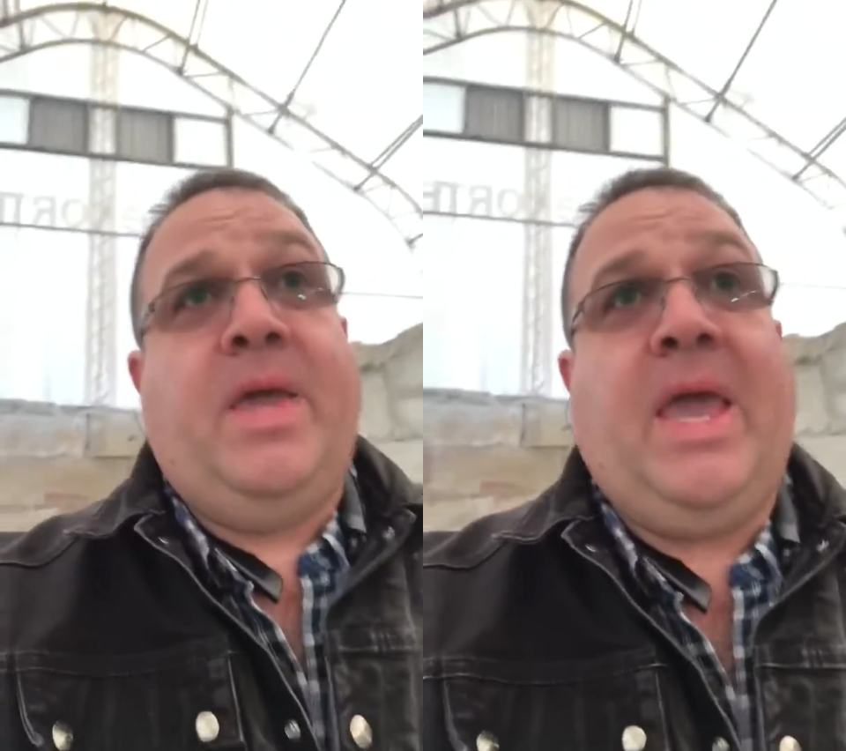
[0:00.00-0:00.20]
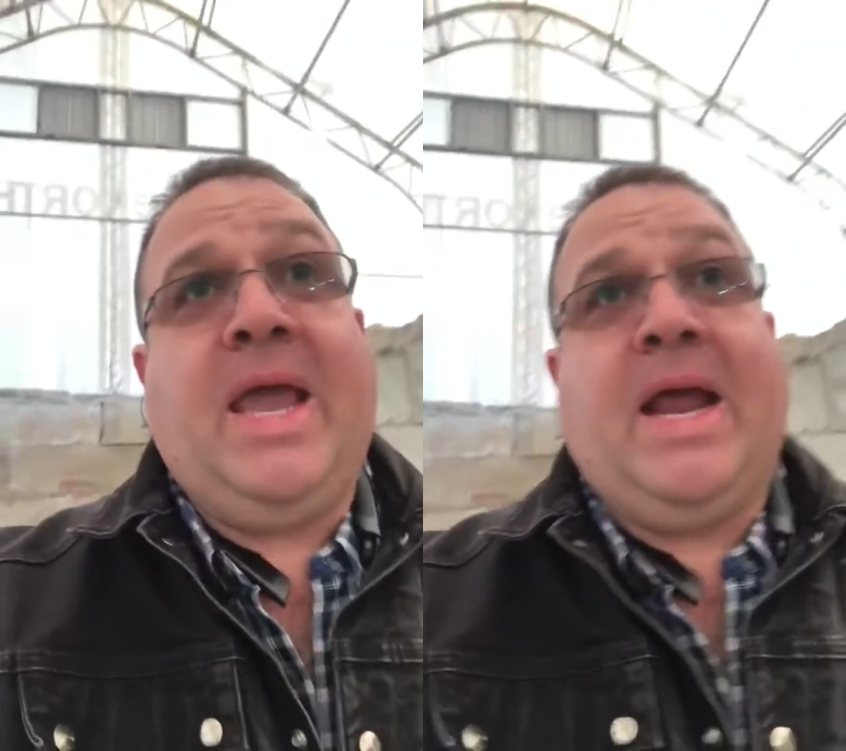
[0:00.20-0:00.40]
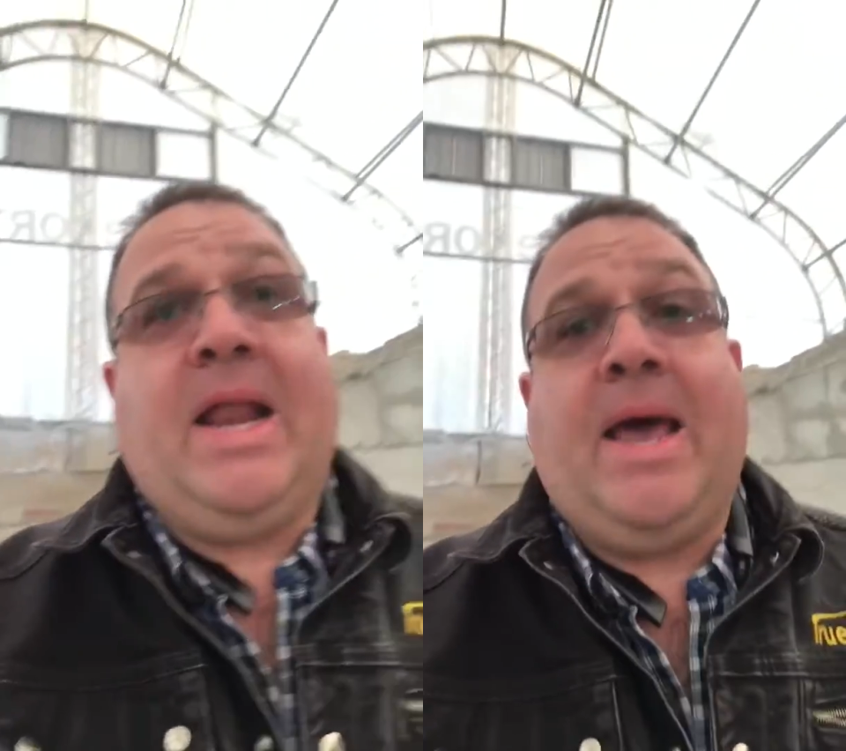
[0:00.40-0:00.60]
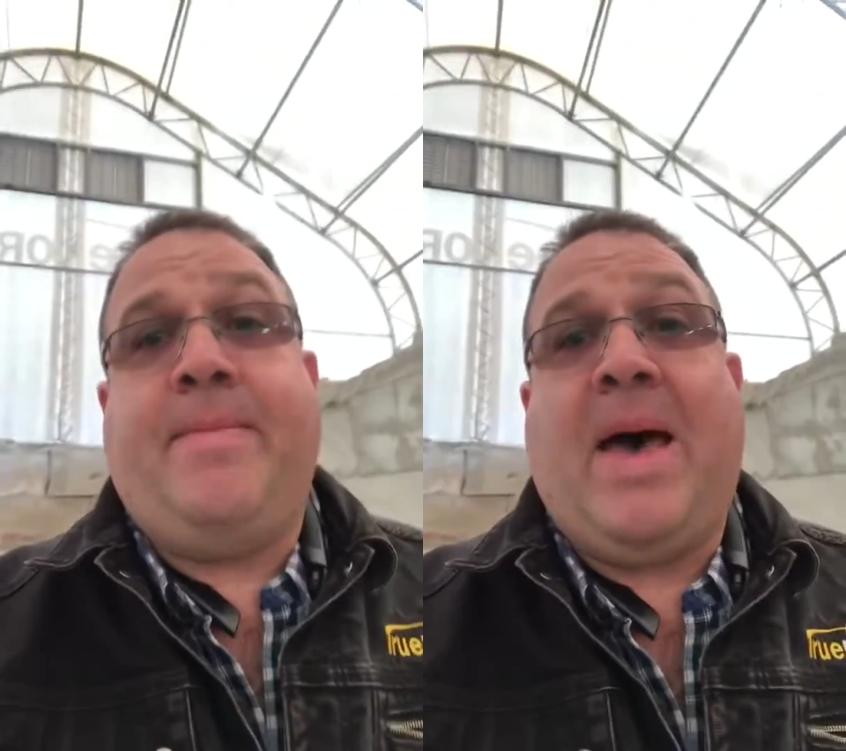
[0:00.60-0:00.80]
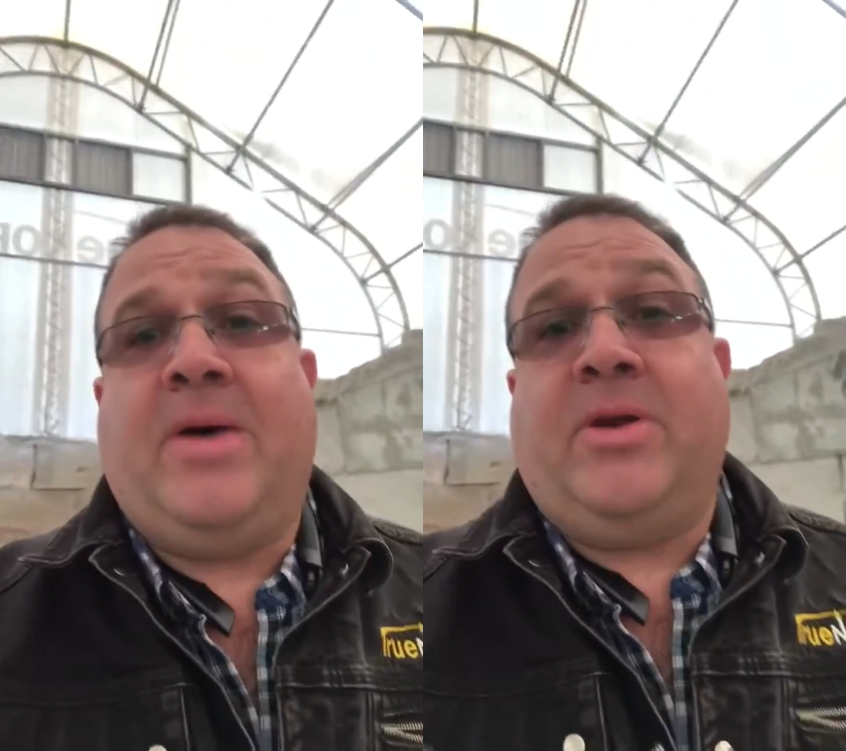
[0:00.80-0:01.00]
and
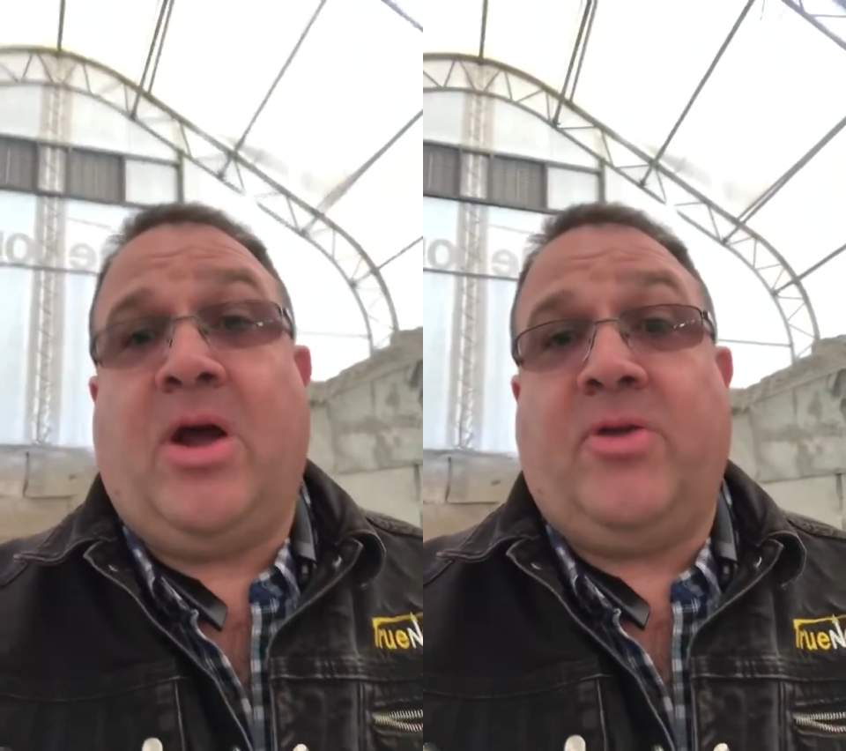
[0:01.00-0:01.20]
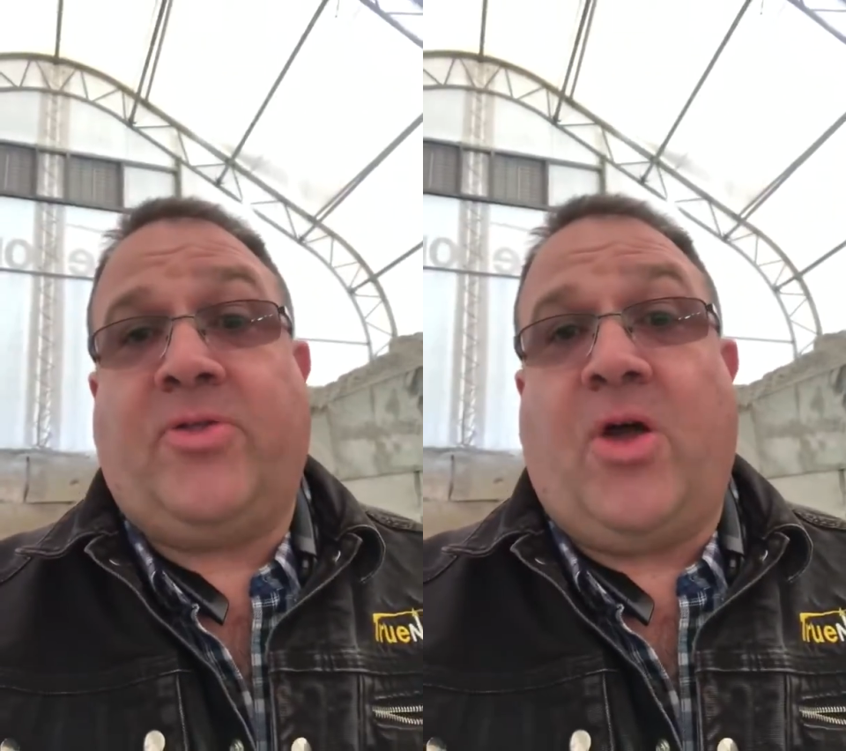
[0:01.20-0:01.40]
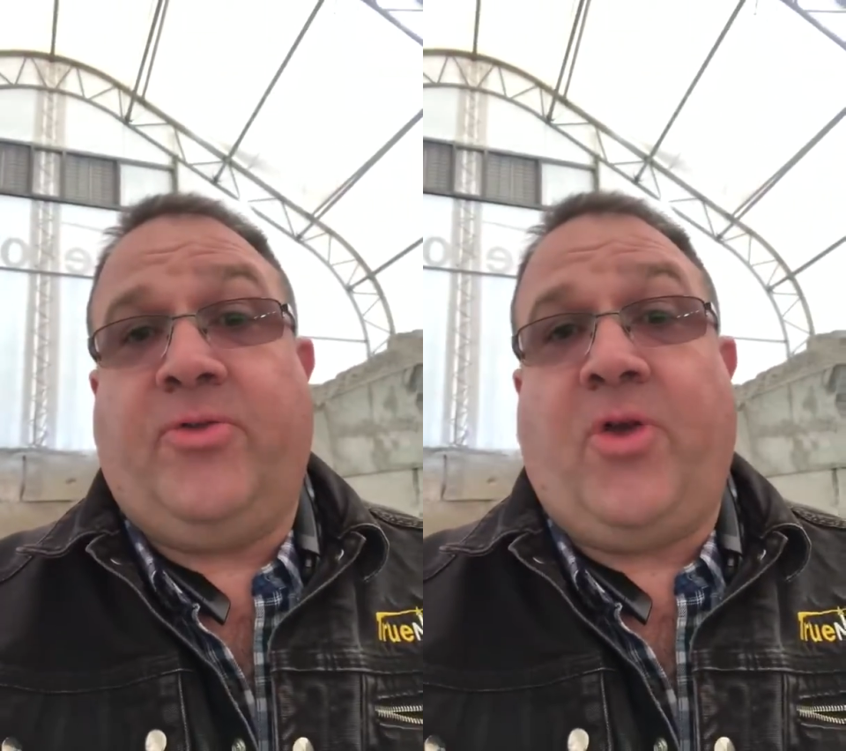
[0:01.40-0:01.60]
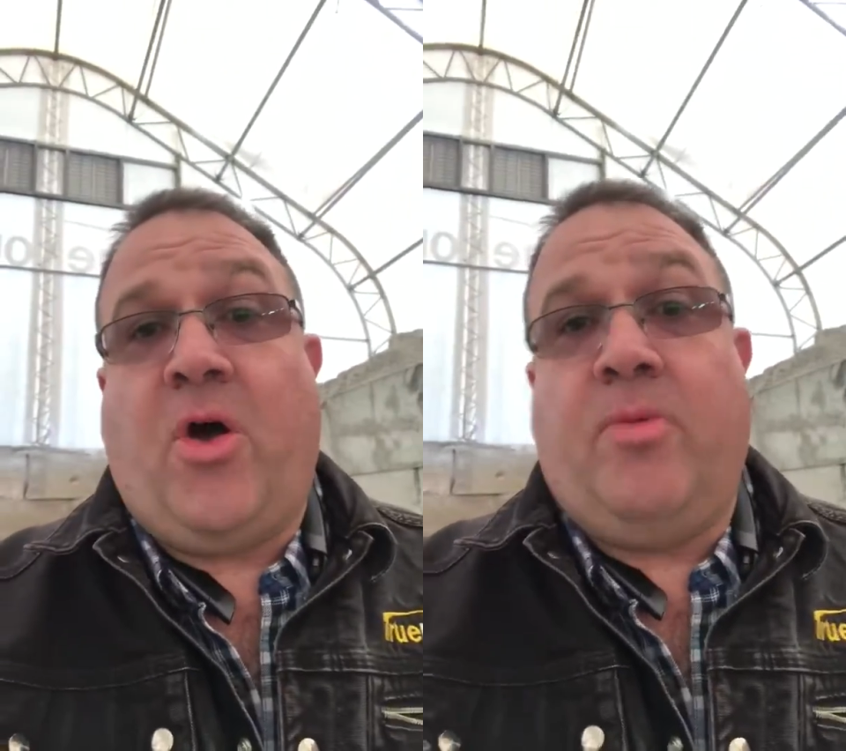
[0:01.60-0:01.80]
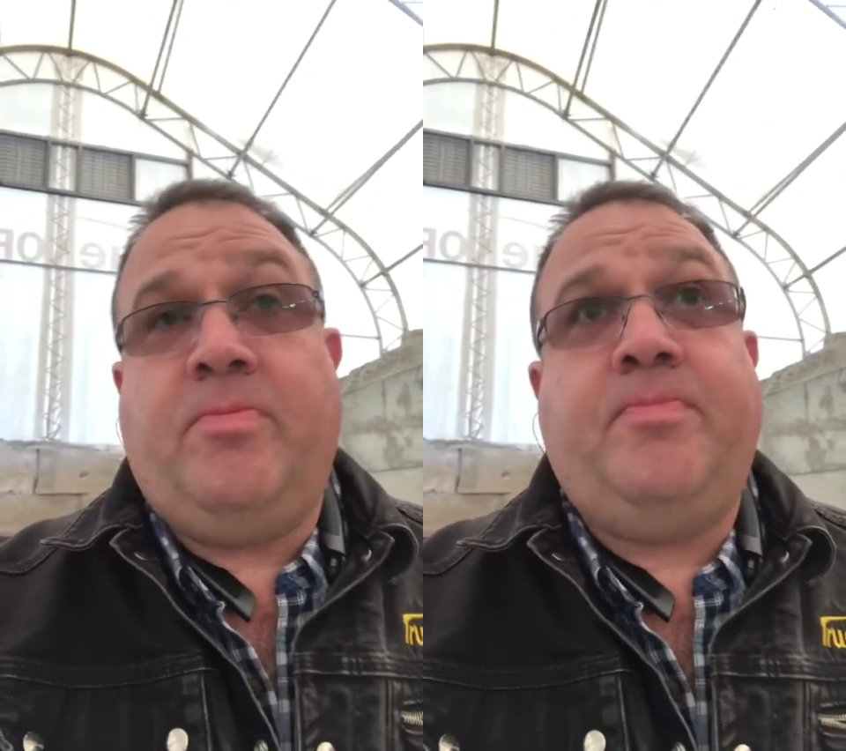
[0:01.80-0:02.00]
I'm out in our salt
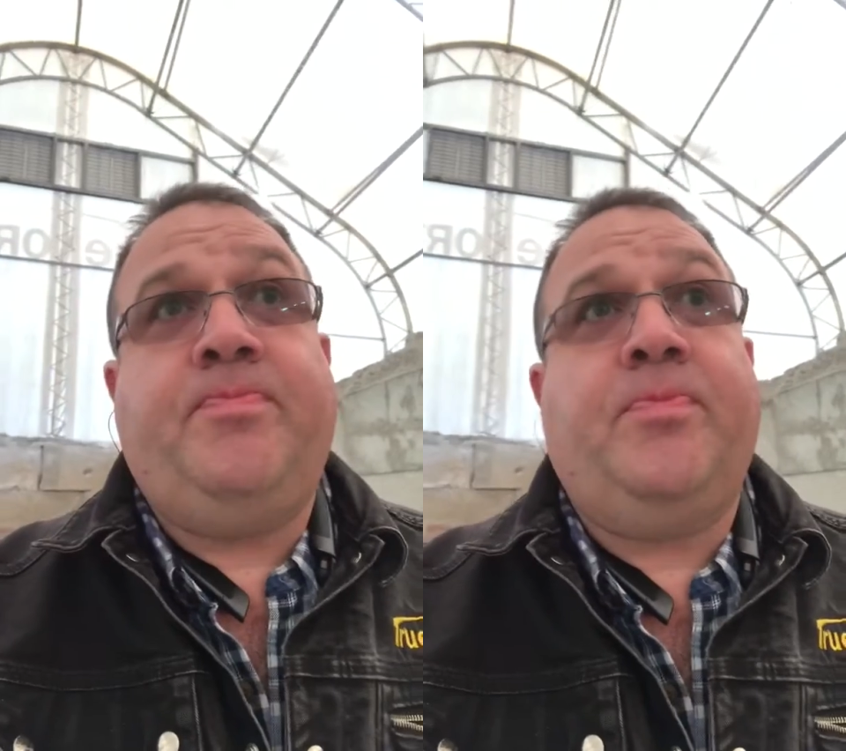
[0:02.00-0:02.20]
dome